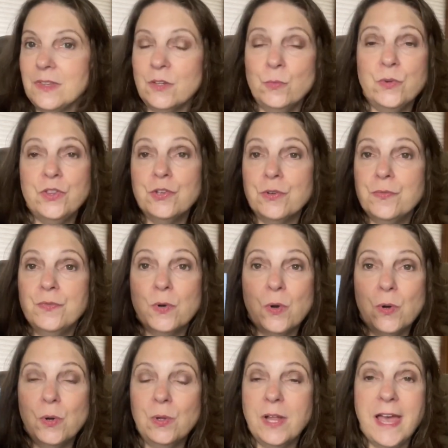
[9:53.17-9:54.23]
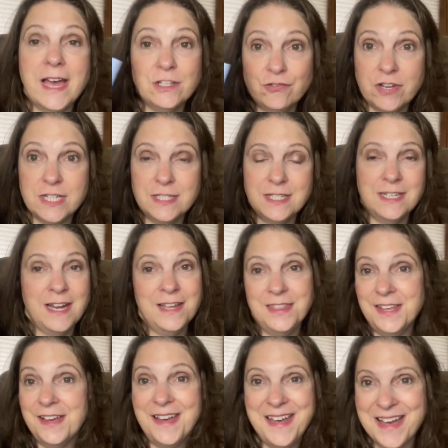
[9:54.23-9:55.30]
with your full address. And I
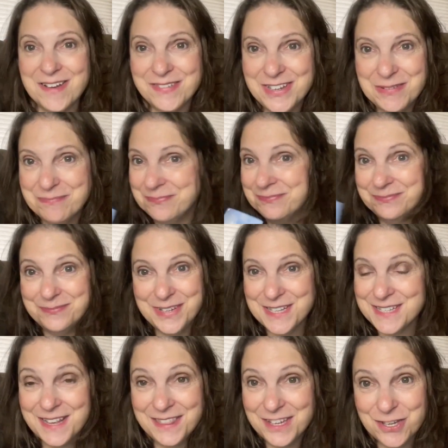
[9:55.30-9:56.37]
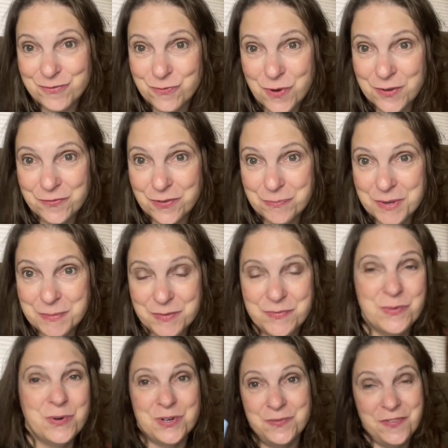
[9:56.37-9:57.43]
think I have it. because I think you've won from me
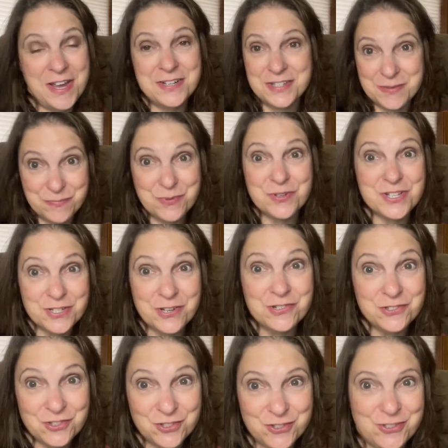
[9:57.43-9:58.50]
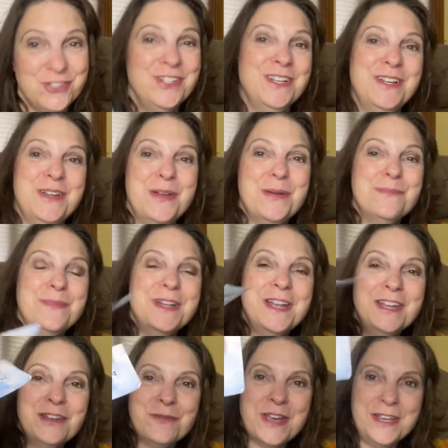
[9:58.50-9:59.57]
before. In fact, I'm pretty darn sure. But
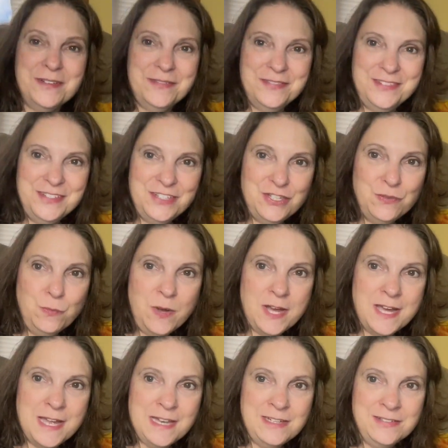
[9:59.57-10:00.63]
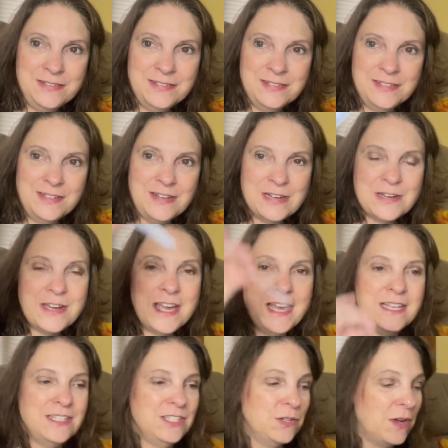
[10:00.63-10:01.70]
anyway, you won. All
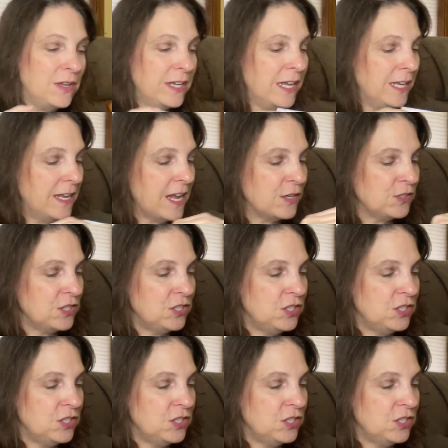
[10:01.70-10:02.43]
right, so I'll get it out to